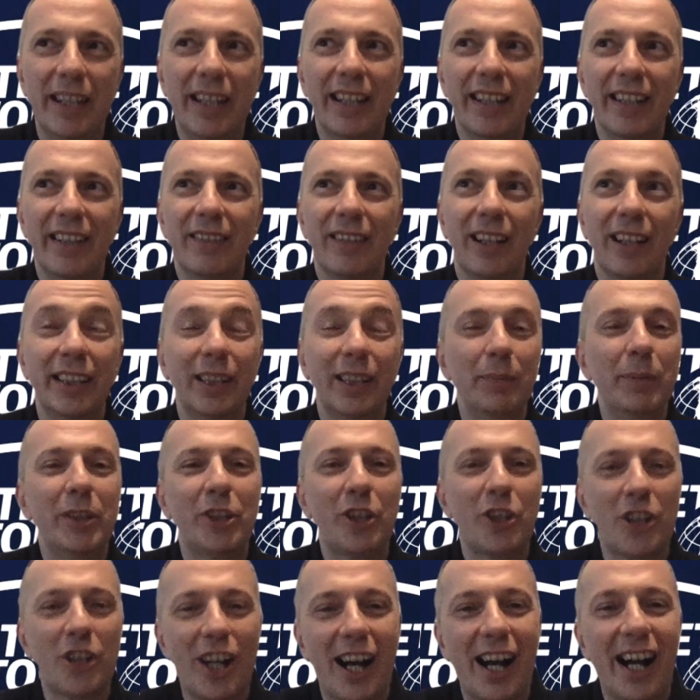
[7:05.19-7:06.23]
a little bit
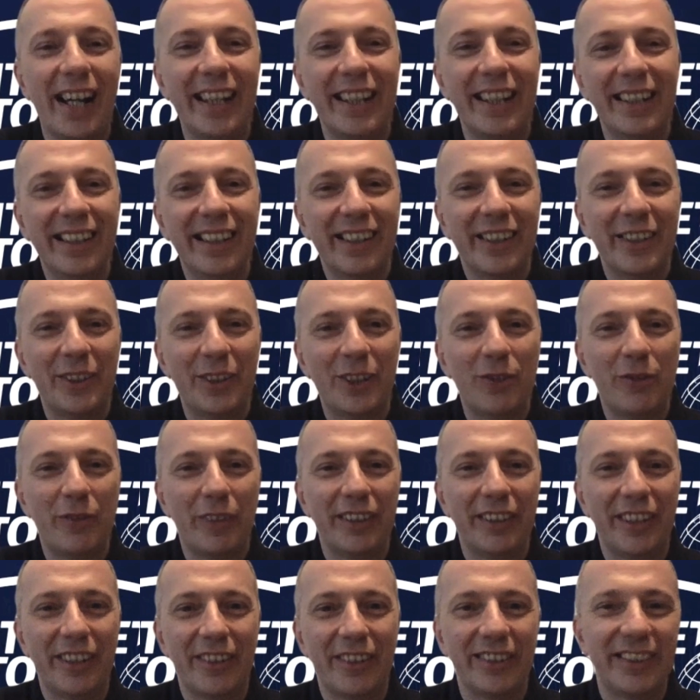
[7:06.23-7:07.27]
shy, when
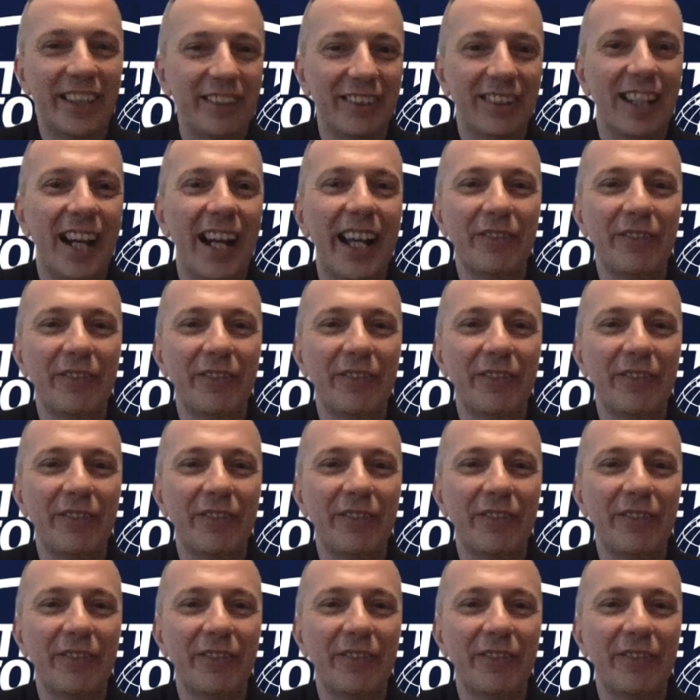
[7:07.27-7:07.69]
they're live,